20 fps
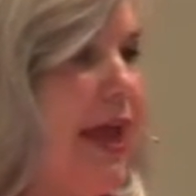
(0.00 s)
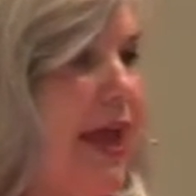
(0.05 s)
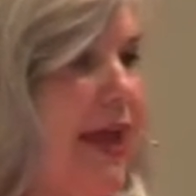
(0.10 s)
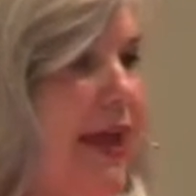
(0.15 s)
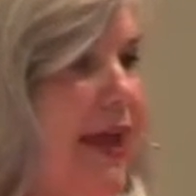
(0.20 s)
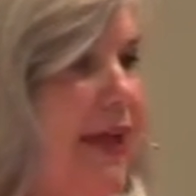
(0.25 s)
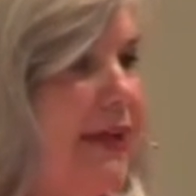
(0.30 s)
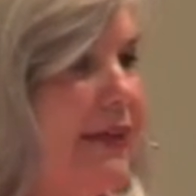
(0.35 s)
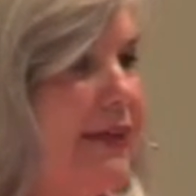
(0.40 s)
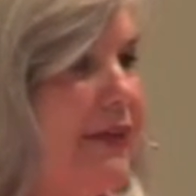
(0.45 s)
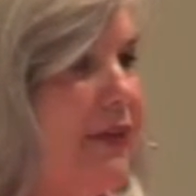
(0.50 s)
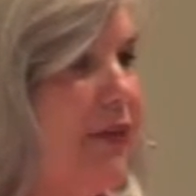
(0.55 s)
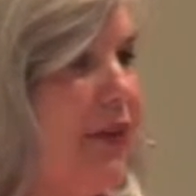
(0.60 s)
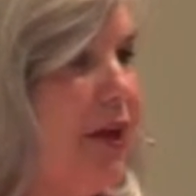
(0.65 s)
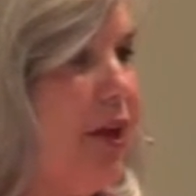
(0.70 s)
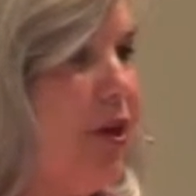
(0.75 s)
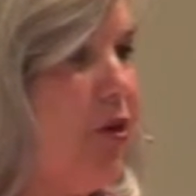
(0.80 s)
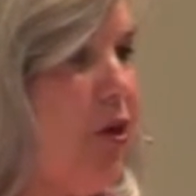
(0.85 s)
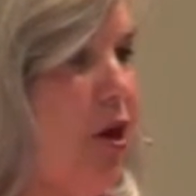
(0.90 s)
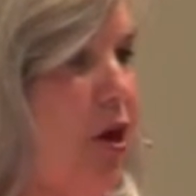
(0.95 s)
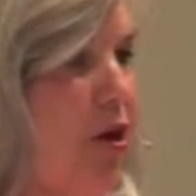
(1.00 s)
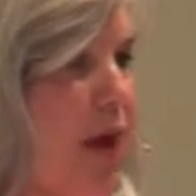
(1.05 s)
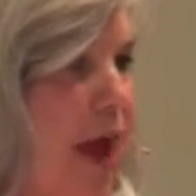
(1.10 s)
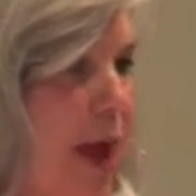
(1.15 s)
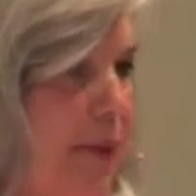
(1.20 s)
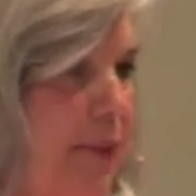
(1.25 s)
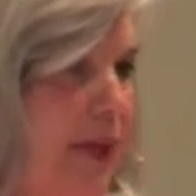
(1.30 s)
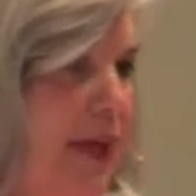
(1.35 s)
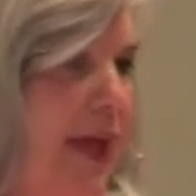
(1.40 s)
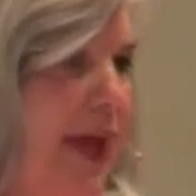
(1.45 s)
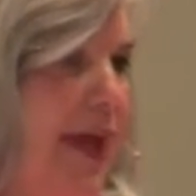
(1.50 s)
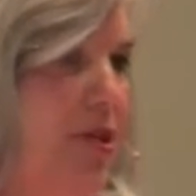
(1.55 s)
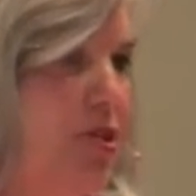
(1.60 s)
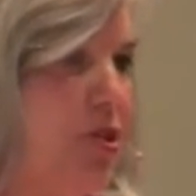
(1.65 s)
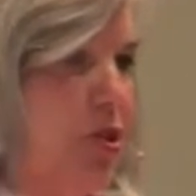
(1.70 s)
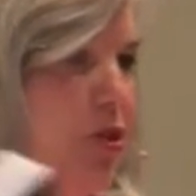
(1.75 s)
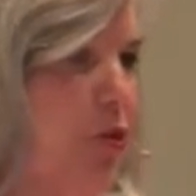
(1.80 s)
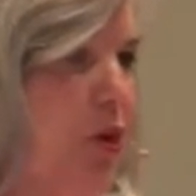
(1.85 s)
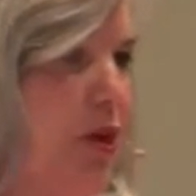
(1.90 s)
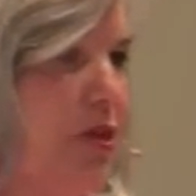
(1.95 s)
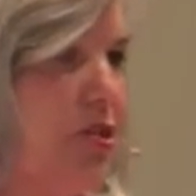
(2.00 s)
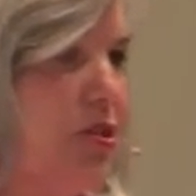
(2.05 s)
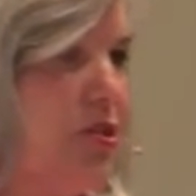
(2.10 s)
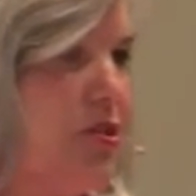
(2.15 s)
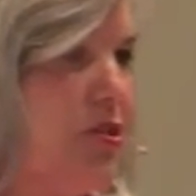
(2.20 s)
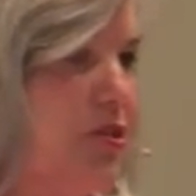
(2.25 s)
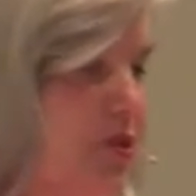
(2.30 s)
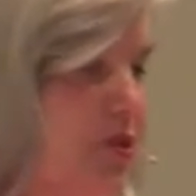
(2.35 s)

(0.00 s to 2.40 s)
and there are application questions.